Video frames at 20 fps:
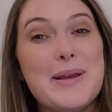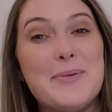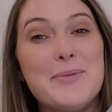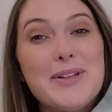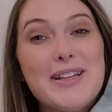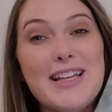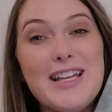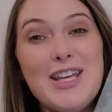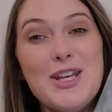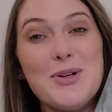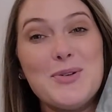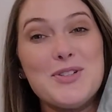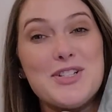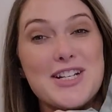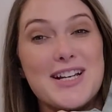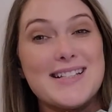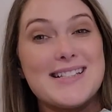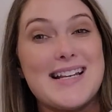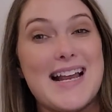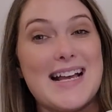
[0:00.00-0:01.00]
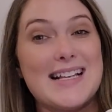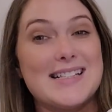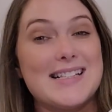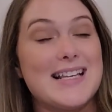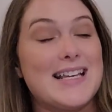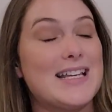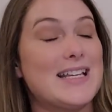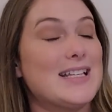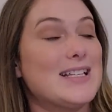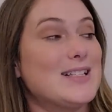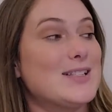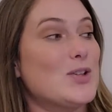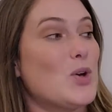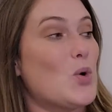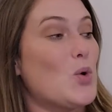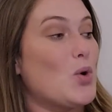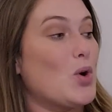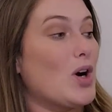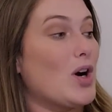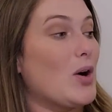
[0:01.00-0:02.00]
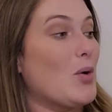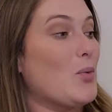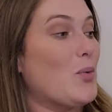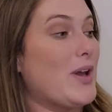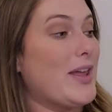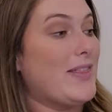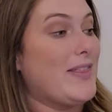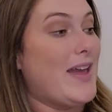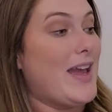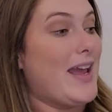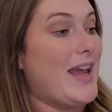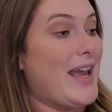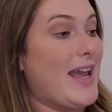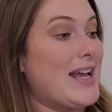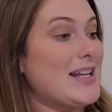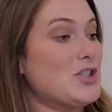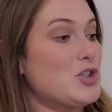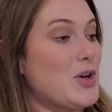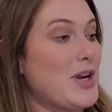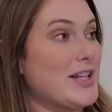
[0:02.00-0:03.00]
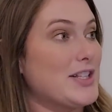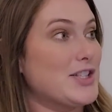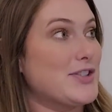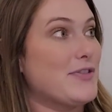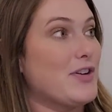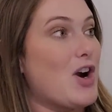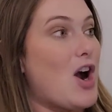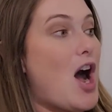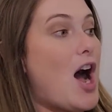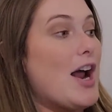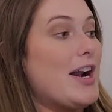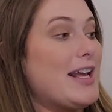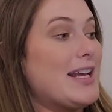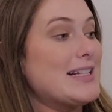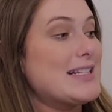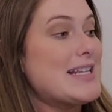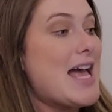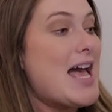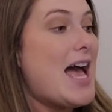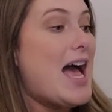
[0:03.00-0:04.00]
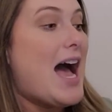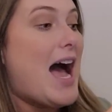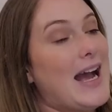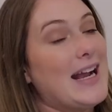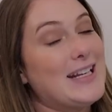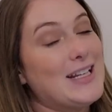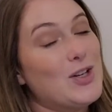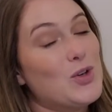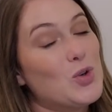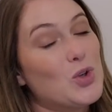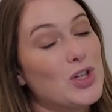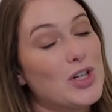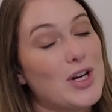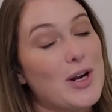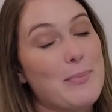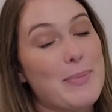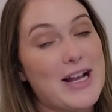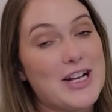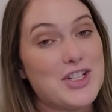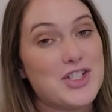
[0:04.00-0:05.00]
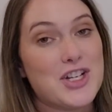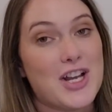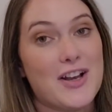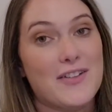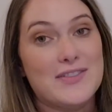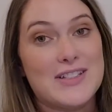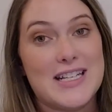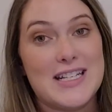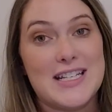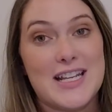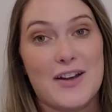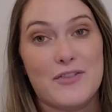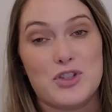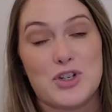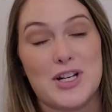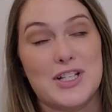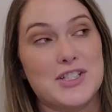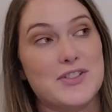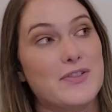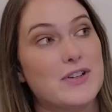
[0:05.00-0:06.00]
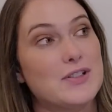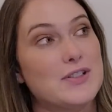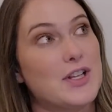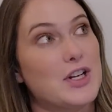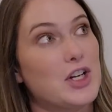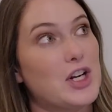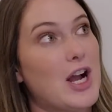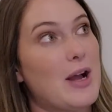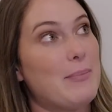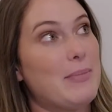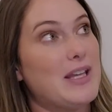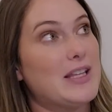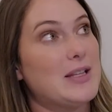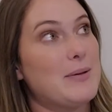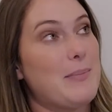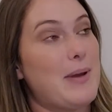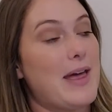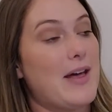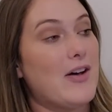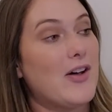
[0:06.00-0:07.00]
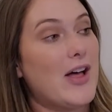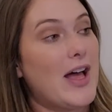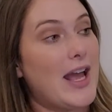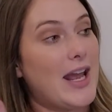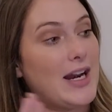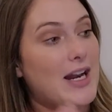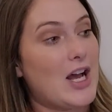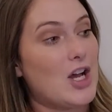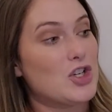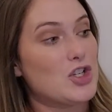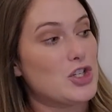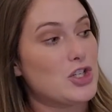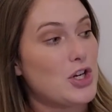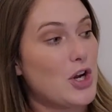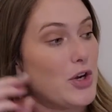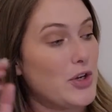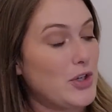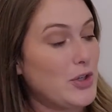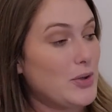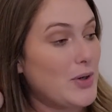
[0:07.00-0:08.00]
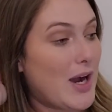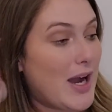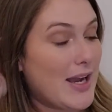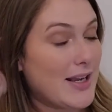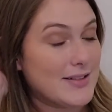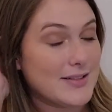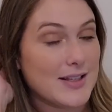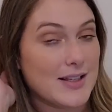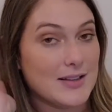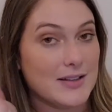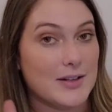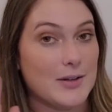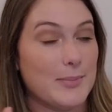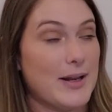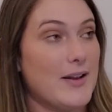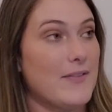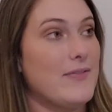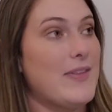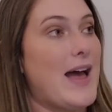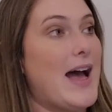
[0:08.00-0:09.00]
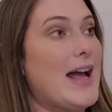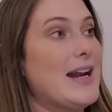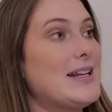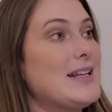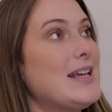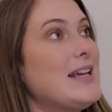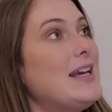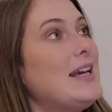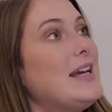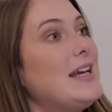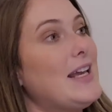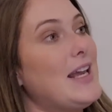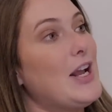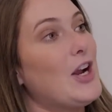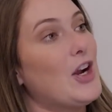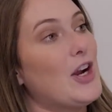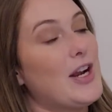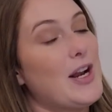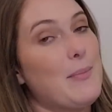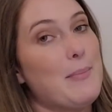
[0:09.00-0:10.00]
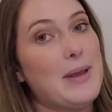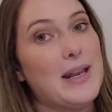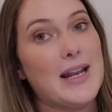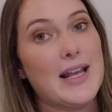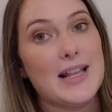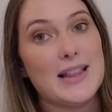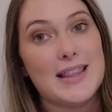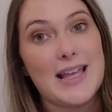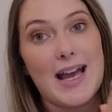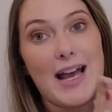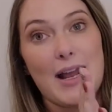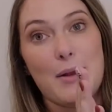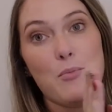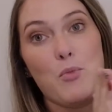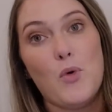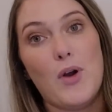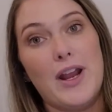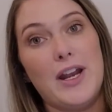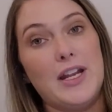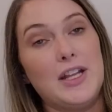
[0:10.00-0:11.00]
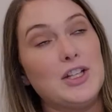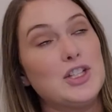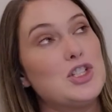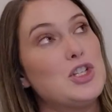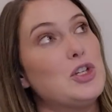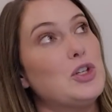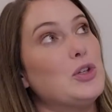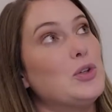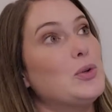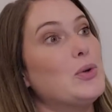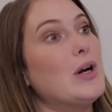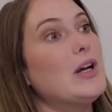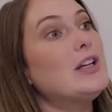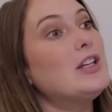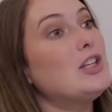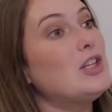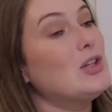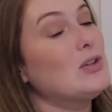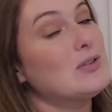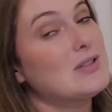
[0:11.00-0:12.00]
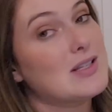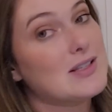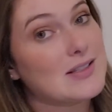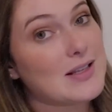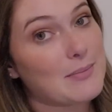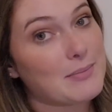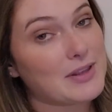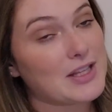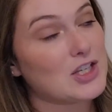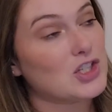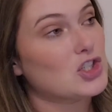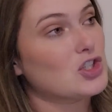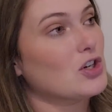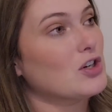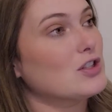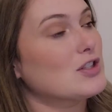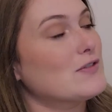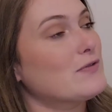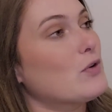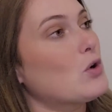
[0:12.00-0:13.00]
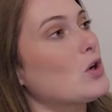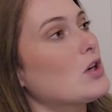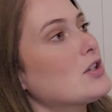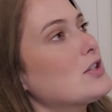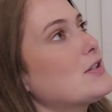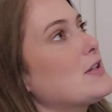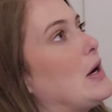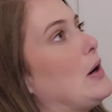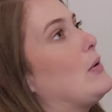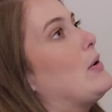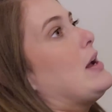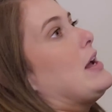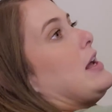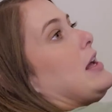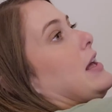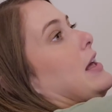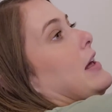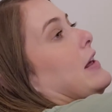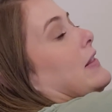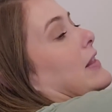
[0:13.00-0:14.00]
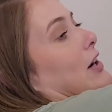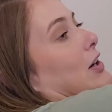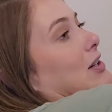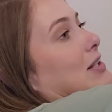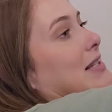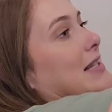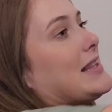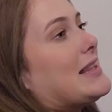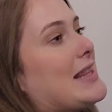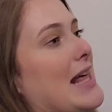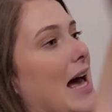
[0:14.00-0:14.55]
be really cute just as is or with a transfer on it. I did order a bunch of DTF transfers that are coming in the mail, and I'll show you guys a little bit of that here in a minute that I'm waiting to use some of these shirts for. So there is